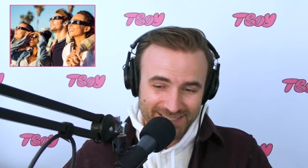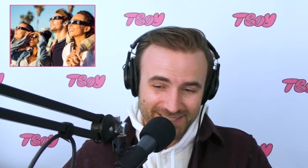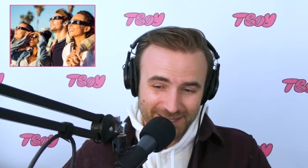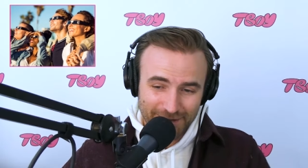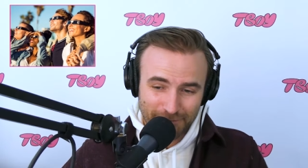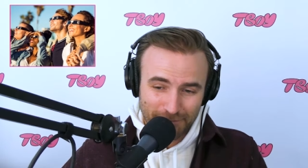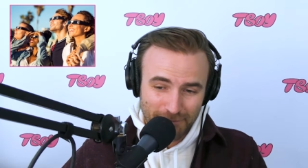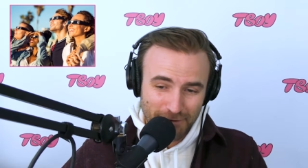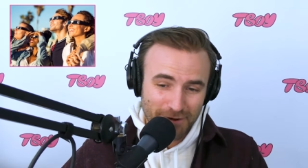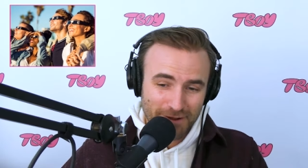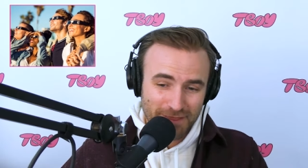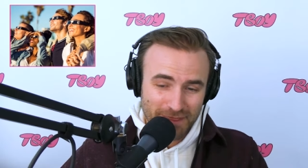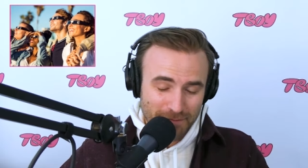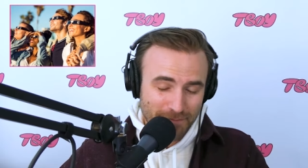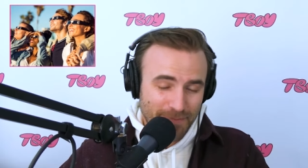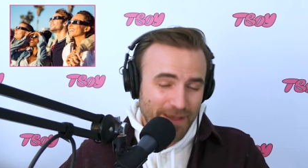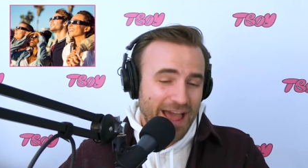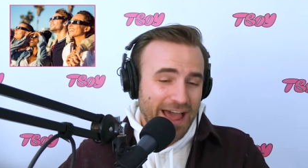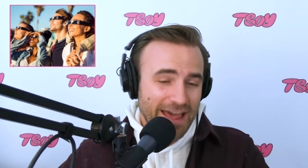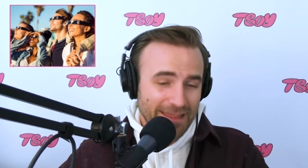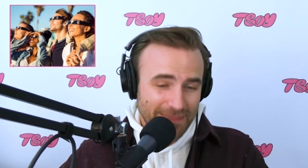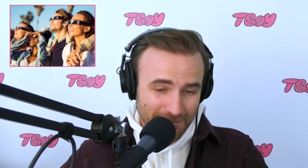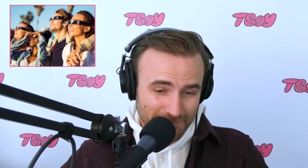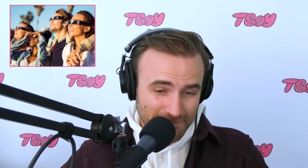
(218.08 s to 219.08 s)
if you're in the
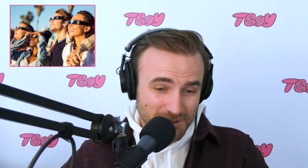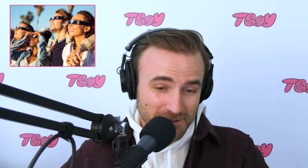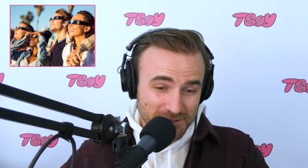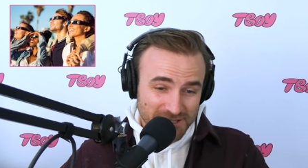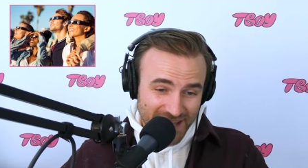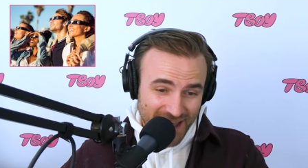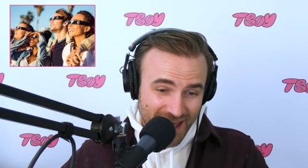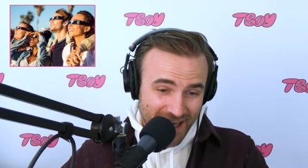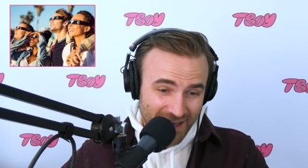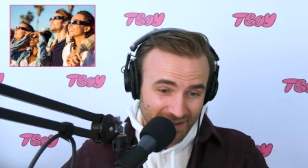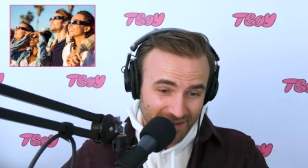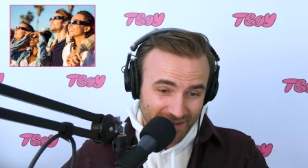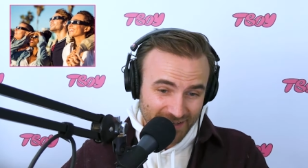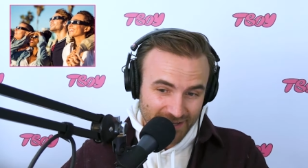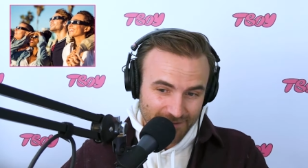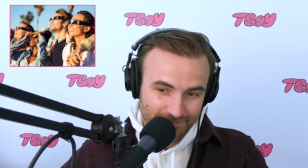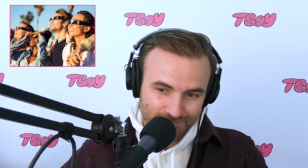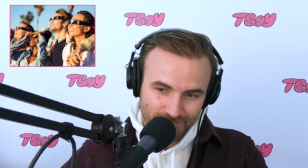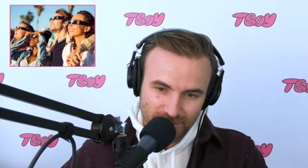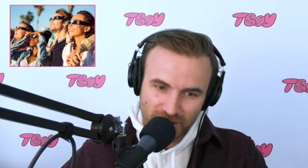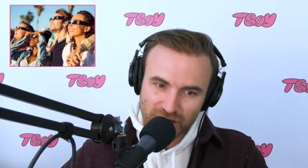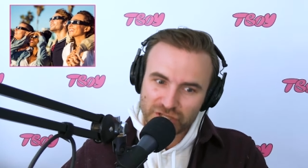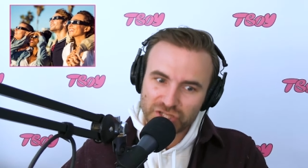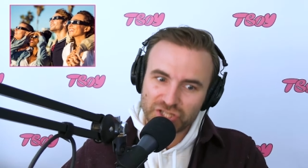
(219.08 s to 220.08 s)
path of totality,
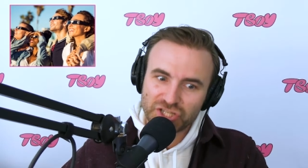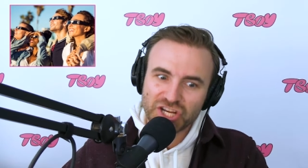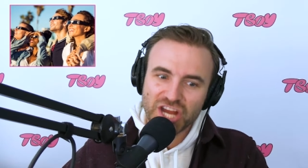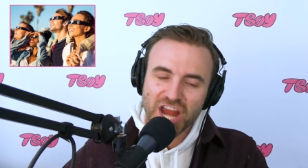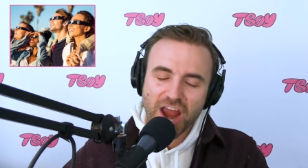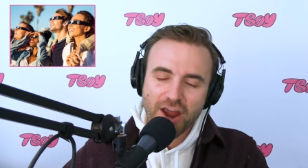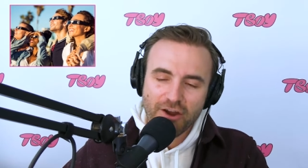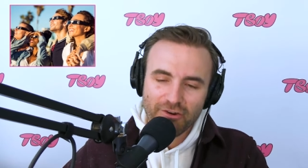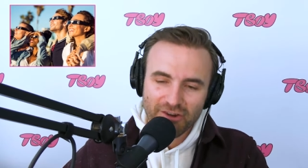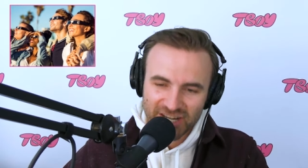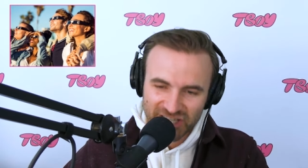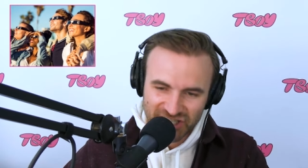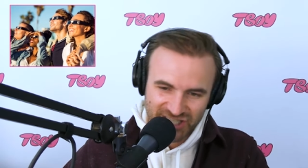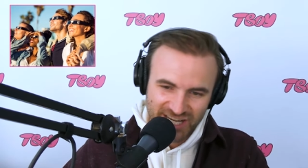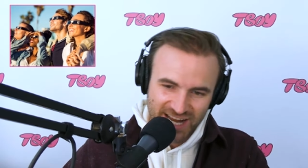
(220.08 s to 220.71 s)
cherish